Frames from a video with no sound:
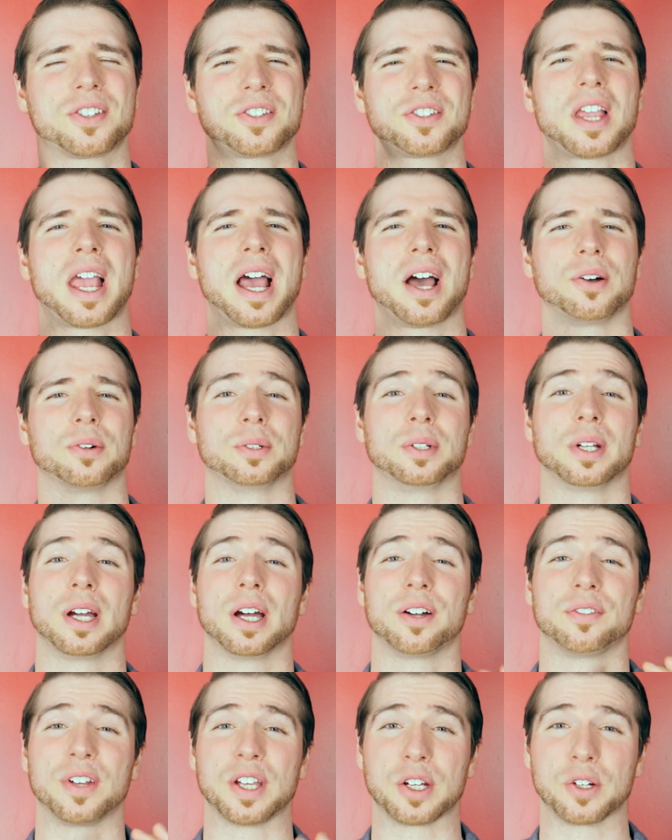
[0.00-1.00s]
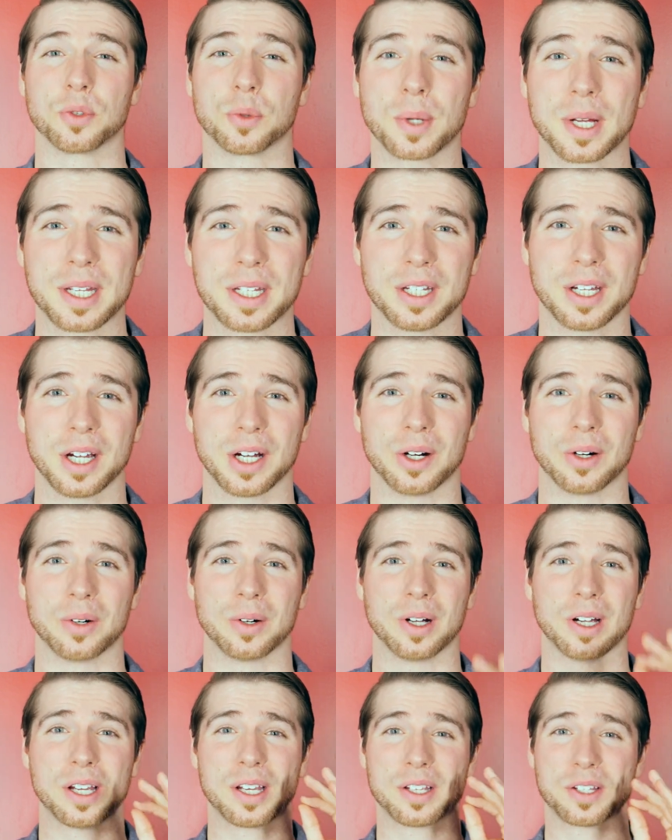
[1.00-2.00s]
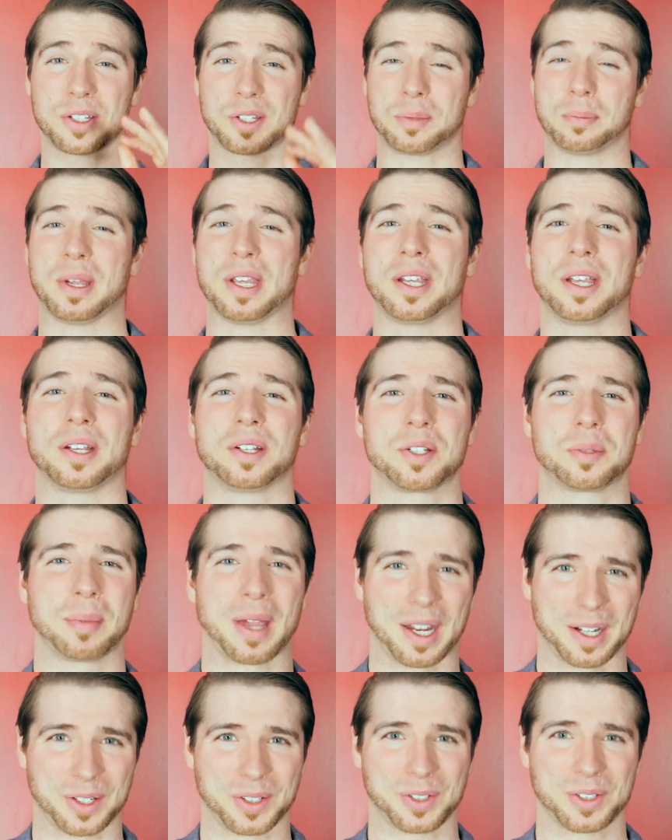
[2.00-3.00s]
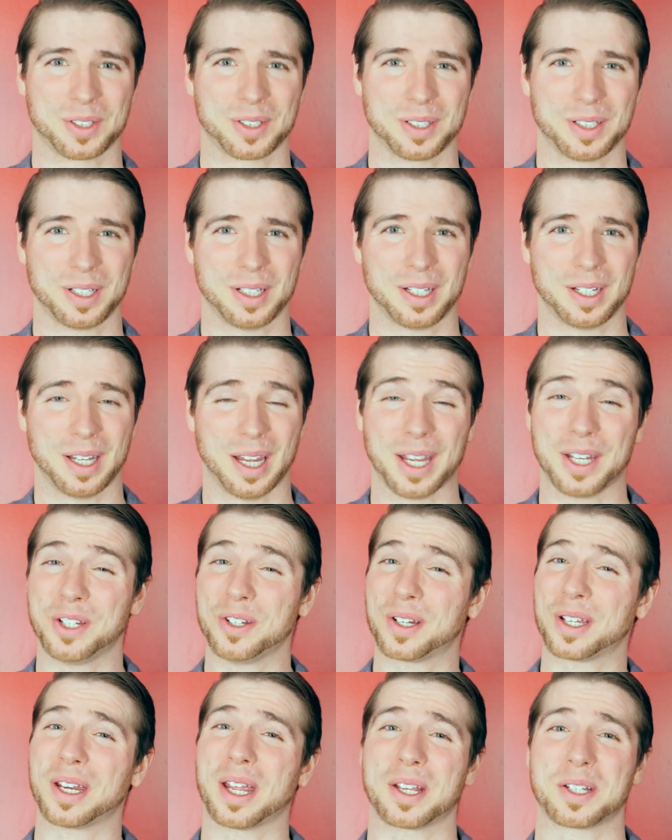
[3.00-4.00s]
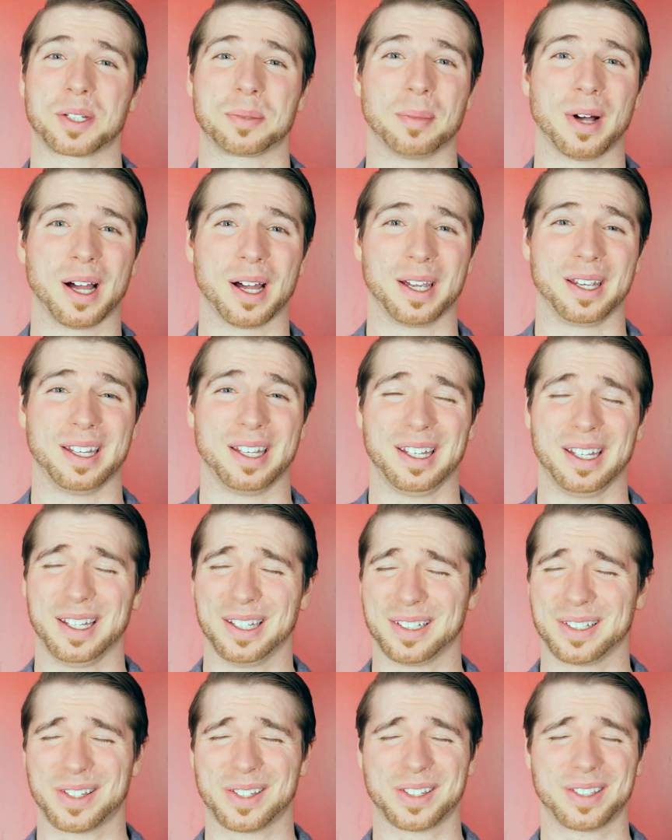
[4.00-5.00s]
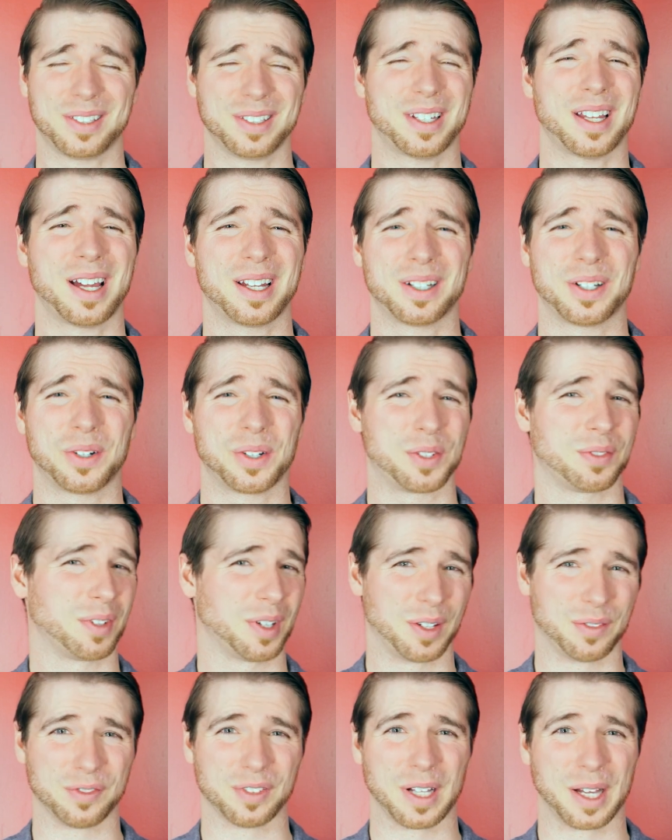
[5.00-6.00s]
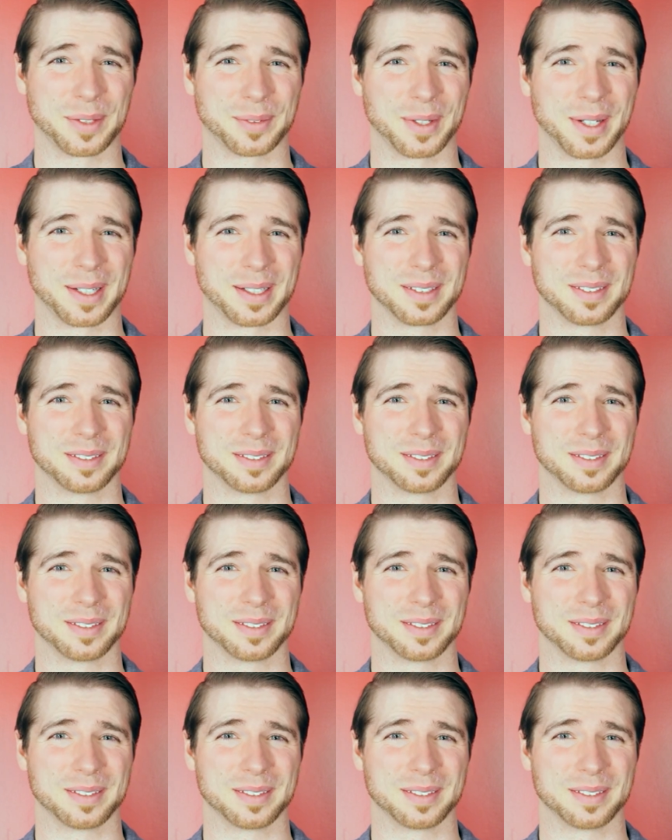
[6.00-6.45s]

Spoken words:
sound of a gringo speaking Spanish. And you can ask Mai, it's not always very flattering.